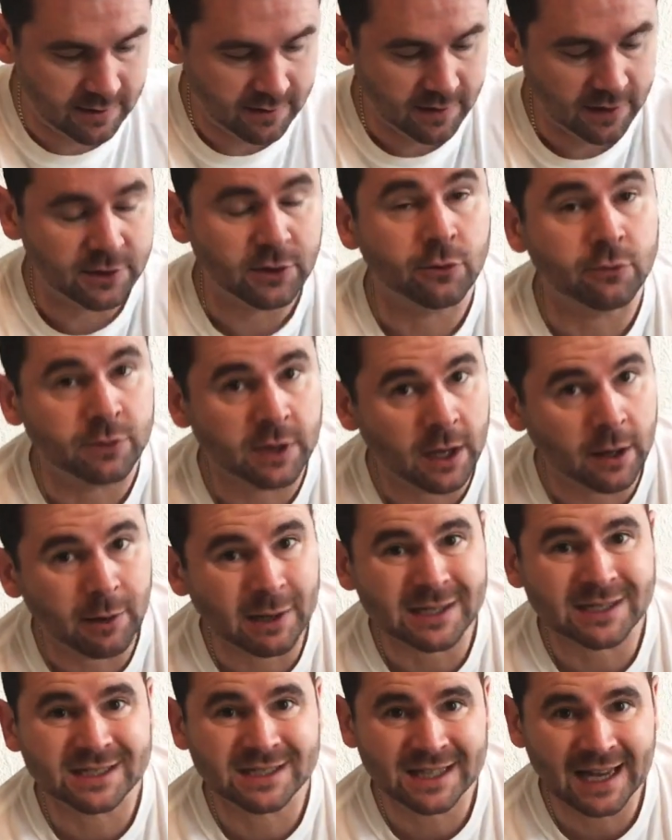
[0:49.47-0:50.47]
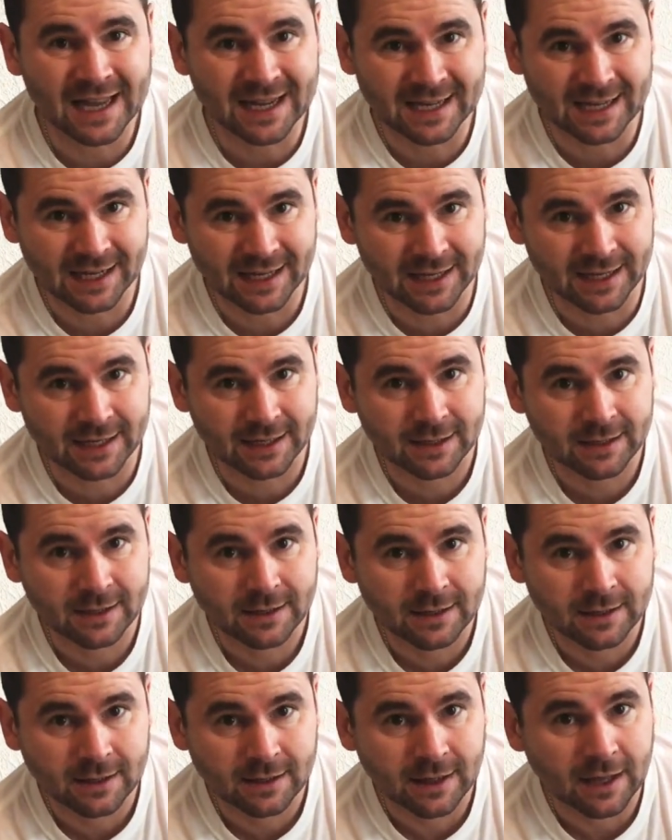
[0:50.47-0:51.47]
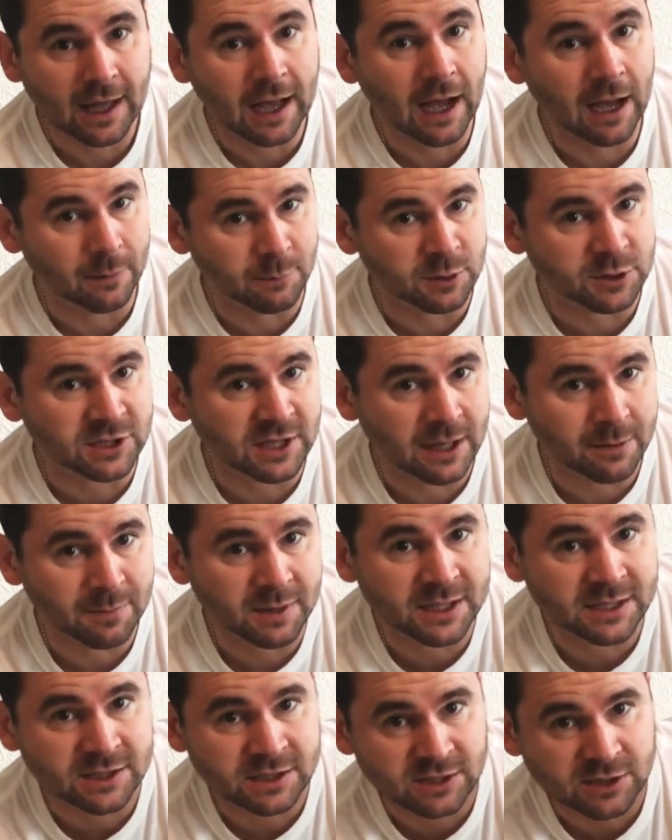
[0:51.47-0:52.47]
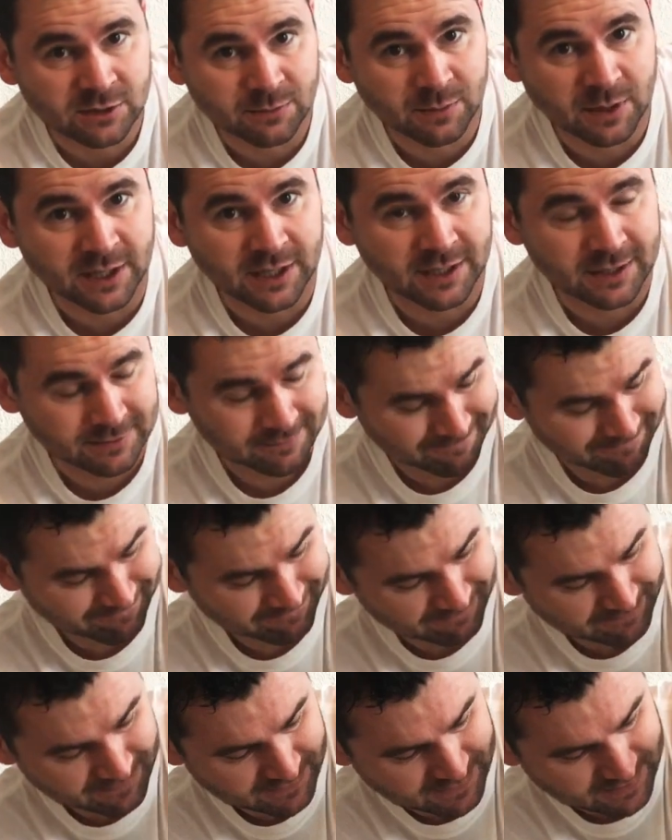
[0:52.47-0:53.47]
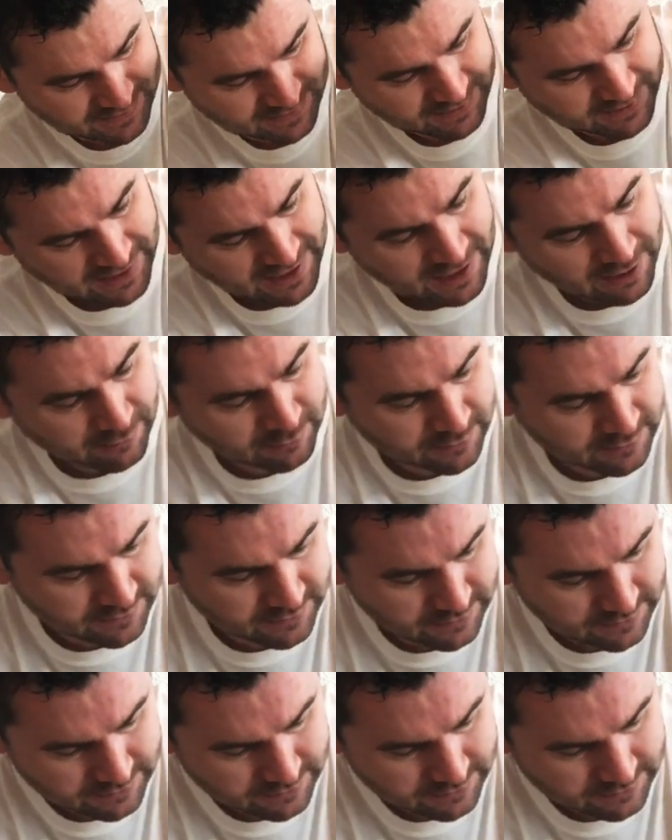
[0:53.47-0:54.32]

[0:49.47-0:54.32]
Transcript: then you'll know exactly how much that means to somebody. Now,